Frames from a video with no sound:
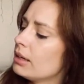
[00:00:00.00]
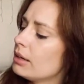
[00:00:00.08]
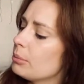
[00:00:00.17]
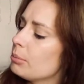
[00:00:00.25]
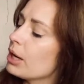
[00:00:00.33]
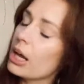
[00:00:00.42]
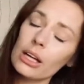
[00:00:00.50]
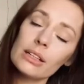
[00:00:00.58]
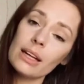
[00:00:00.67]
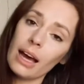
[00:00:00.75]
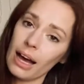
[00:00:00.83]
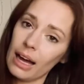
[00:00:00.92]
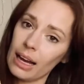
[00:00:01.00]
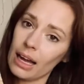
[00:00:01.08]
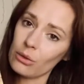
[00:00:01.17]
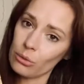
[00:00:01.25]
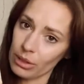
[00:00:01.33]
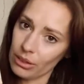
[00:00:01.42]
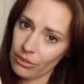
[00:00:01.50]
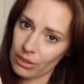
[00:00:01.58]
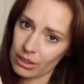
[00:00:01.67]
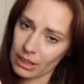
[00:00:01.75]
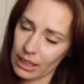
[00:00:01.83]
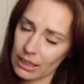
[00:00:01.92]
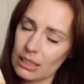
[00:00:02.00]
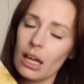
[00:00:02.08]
Blonde Highlight Refill Kit.